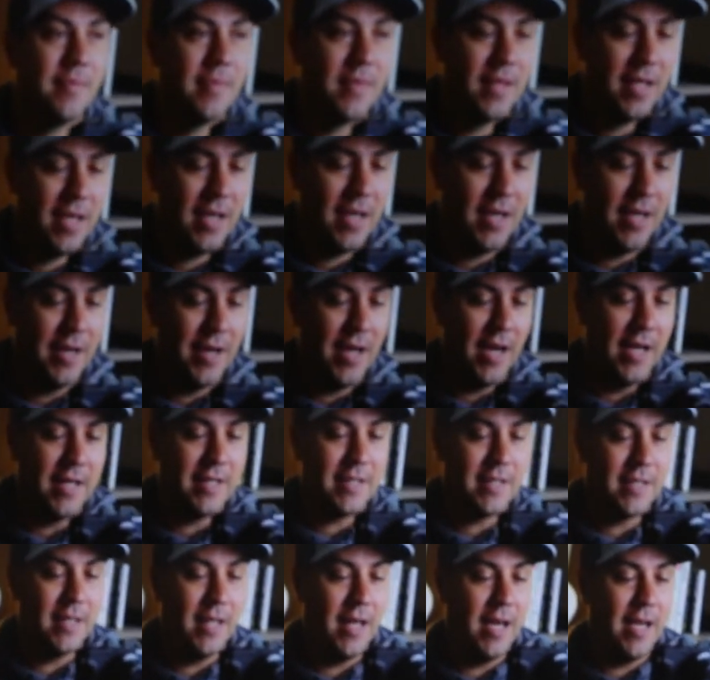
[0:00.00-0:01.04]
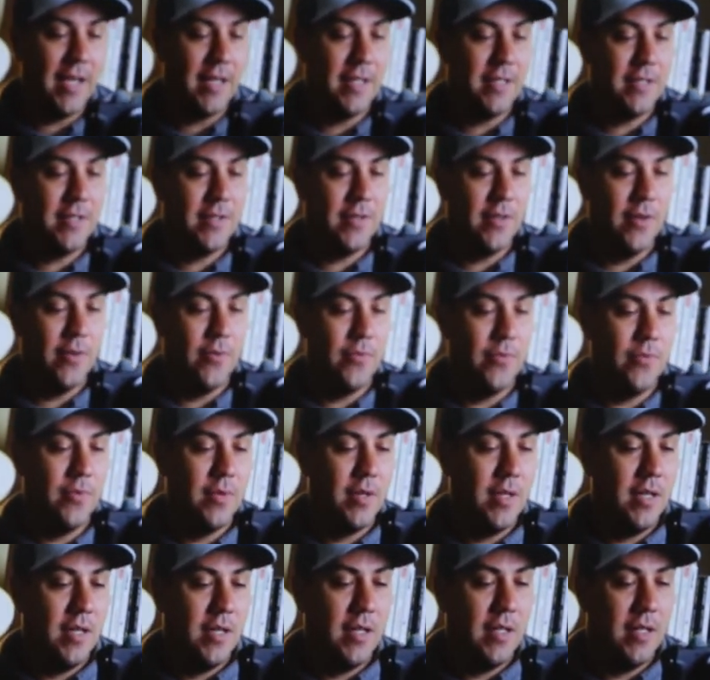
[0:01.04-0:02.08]
a nice light. So
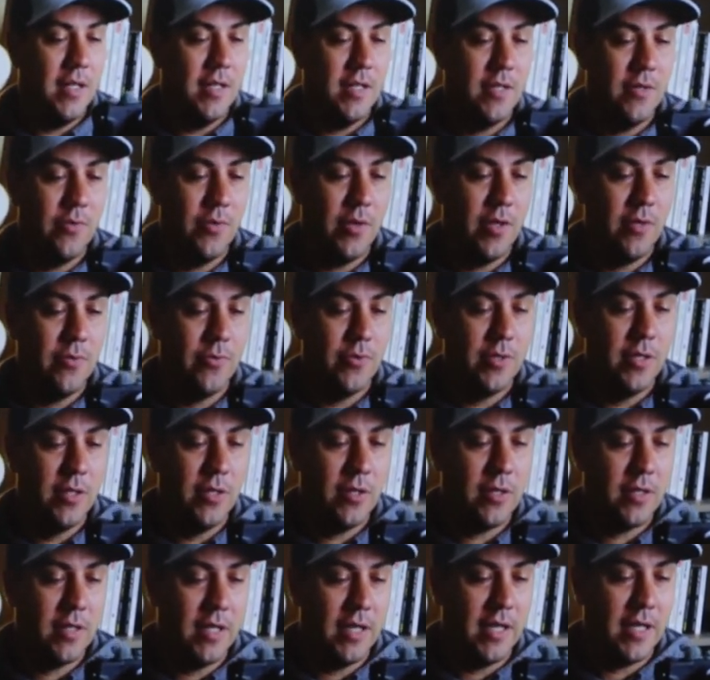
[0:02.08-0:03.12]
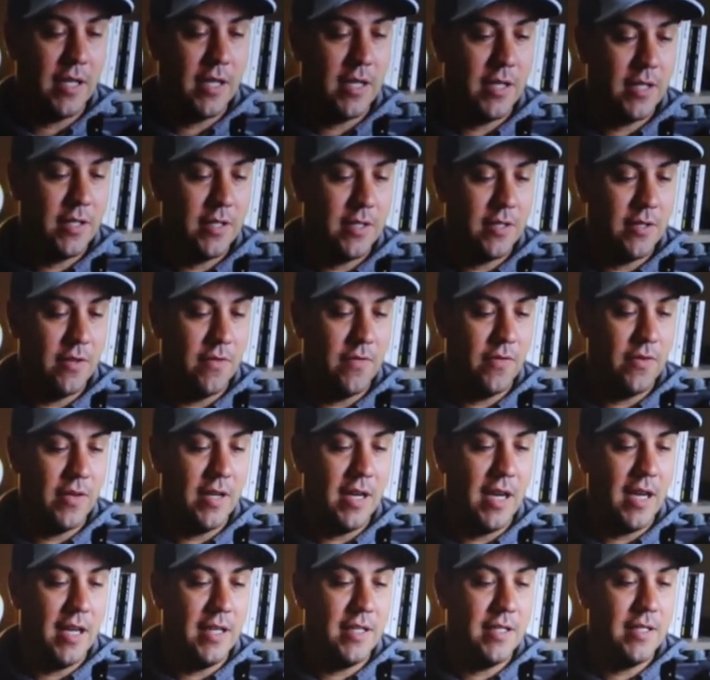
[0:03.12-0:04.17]
this is what it would look like. So if you
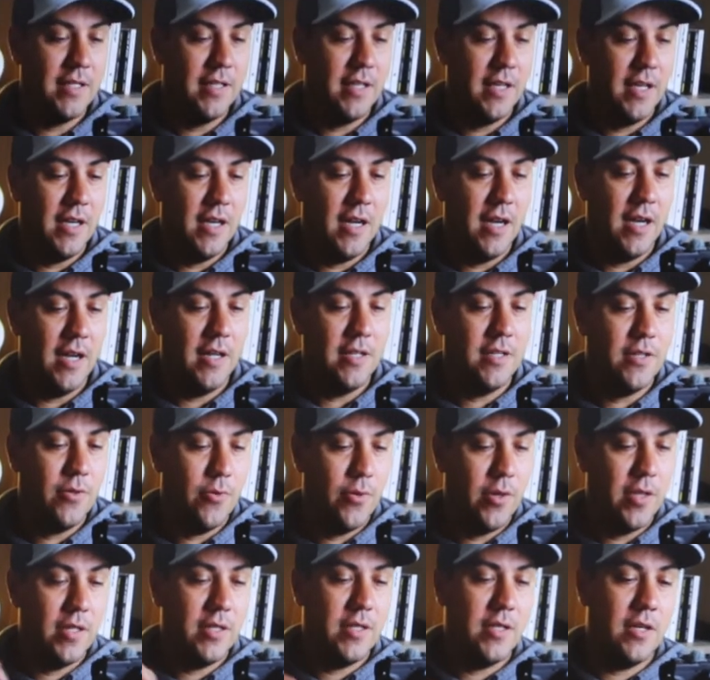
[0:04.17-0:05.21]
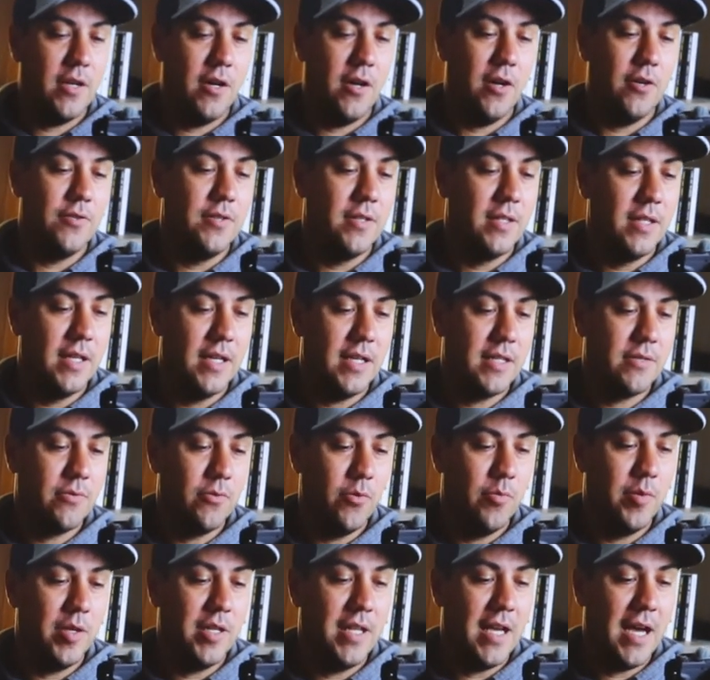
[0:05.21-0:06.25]
guys are into it, all the links will
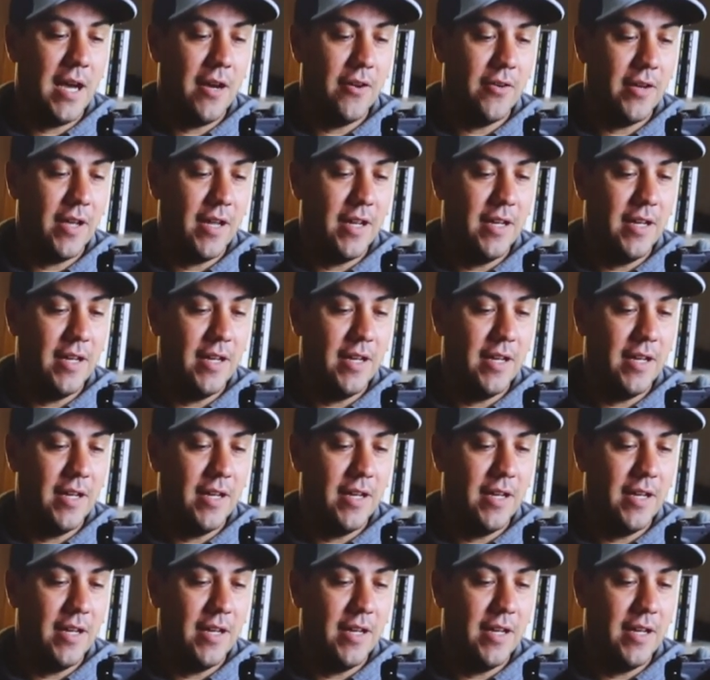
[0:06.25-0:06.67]
be down in the